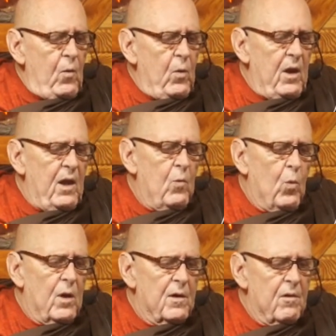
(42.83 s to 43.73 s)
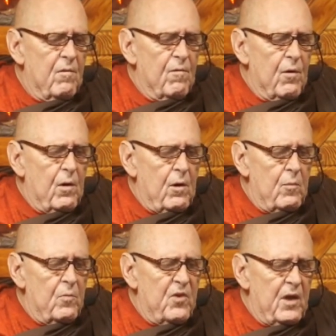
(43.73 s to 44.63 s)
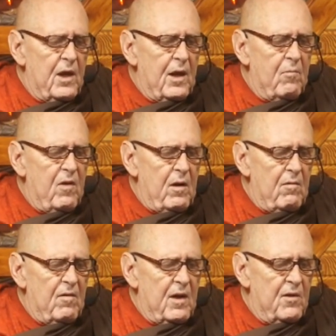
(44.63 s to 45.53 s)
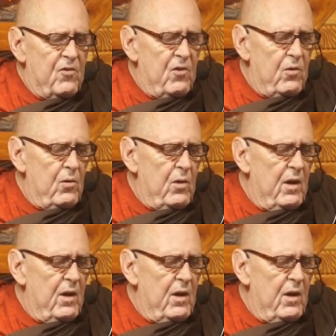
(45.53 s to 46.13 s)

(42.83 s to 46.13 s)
when he'd wandered for alms in Kapilavatthu